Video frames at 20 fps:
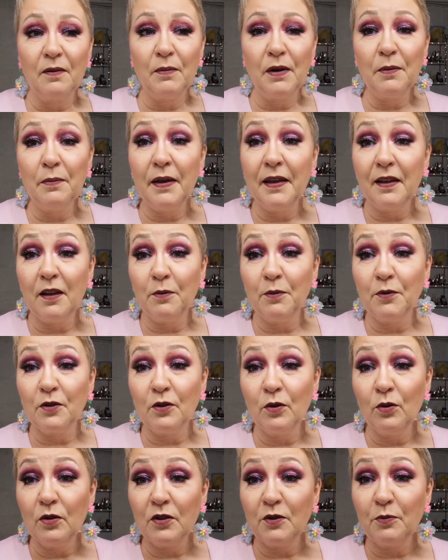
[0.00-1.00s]
my makeup
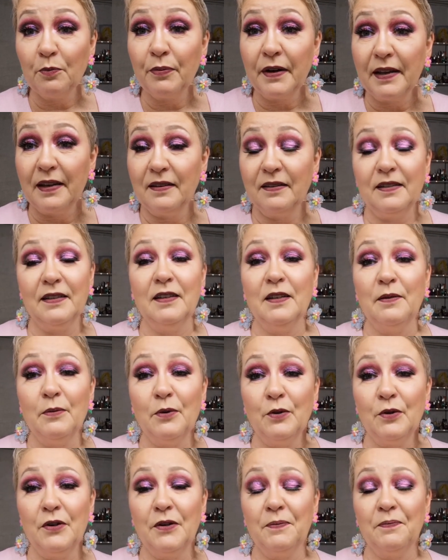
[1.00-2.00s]
school's brand
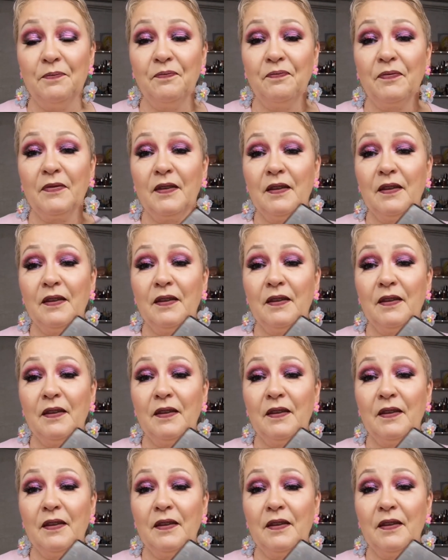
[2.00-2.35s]
anymore.